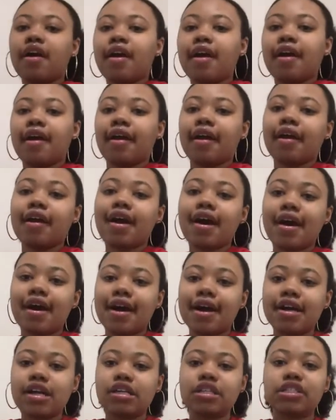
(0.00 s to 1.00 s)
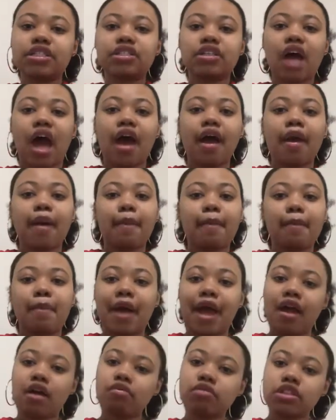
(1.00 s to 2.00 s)
Hey guys, I am
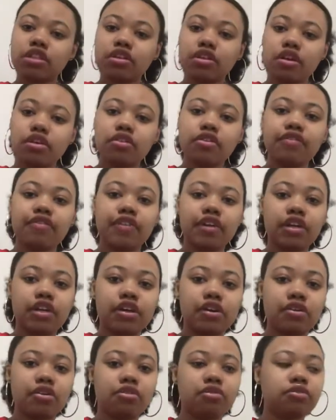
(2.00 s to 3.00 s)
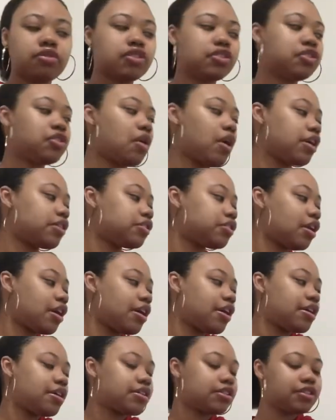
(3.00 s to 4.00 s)
back with another video. So I
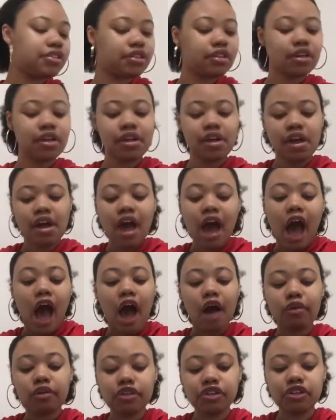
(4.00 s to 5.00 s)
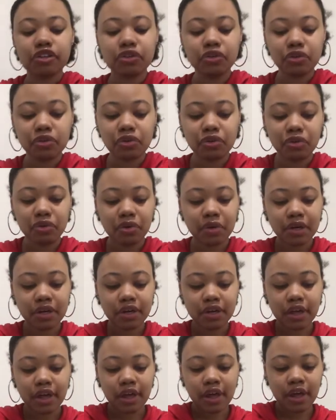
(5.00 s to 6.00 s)
thought I would do
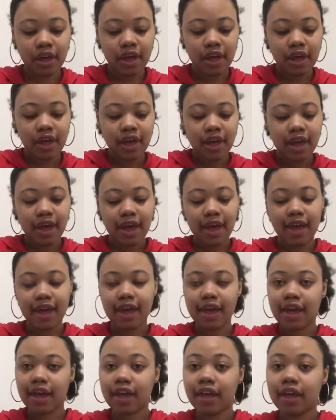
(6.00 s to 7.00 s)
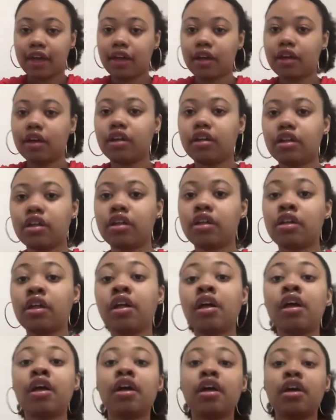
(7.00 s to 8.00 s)
a
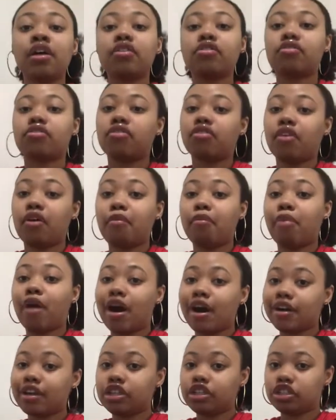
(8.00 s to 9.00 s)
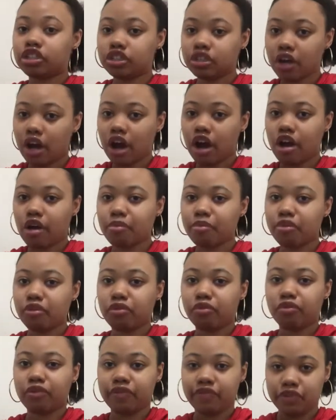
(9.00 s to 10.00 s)
The Body Shop
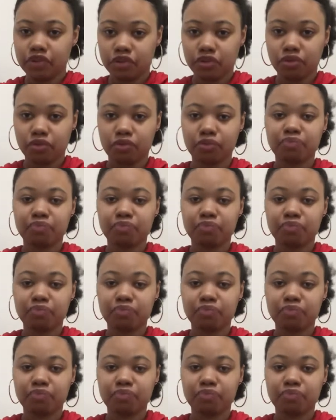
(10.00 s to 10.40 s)
review.